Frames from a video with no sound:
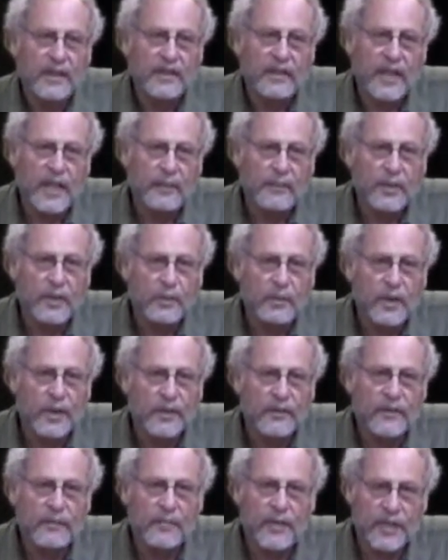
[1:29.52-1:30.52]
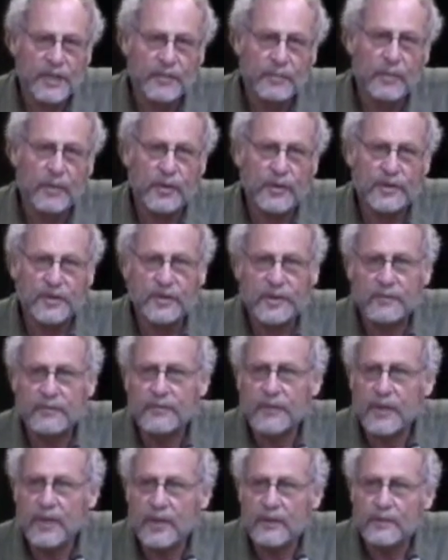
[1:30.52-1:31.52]
named it one of the best books
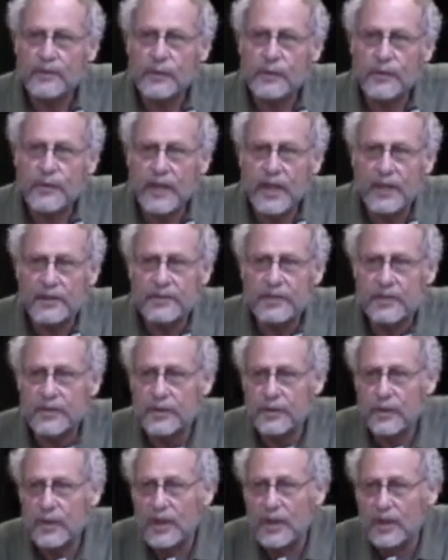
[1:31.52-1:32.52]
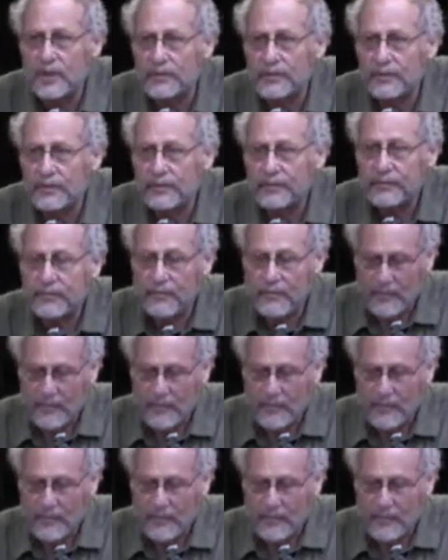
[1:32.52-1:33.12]
of, of 2012.